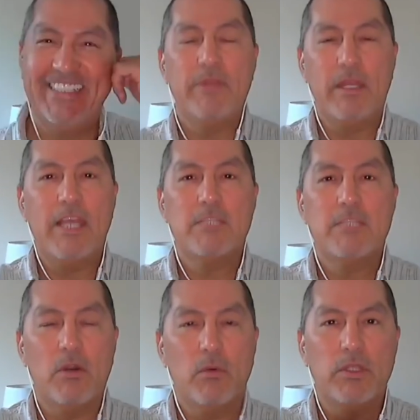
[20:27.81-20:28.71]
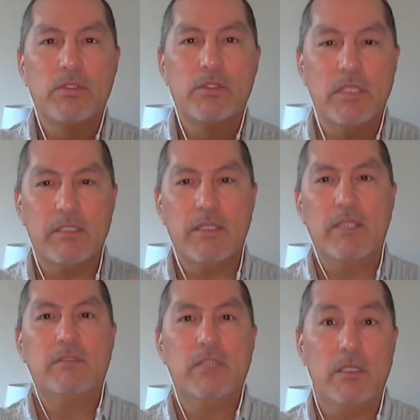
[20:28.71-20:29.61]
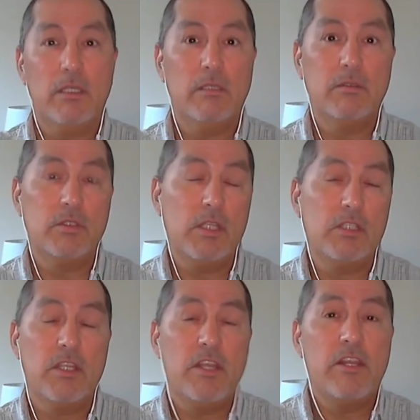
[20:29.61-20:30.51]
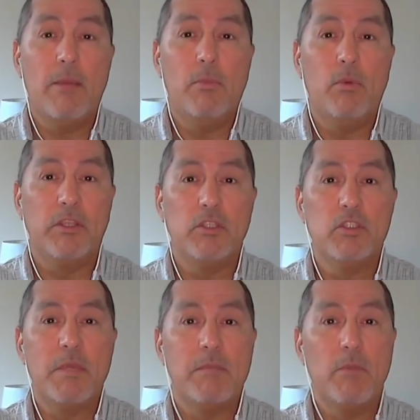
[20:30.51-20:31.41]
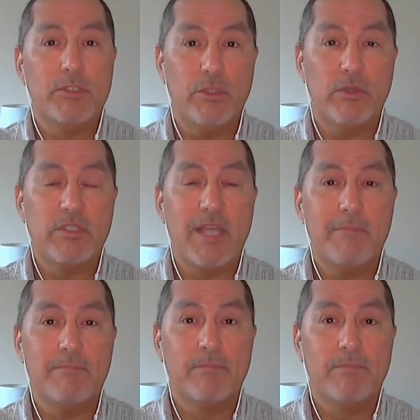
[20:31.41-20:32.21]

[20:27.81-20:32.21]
the last part where you said that uh, it's it's going to end up where you spend most of your time.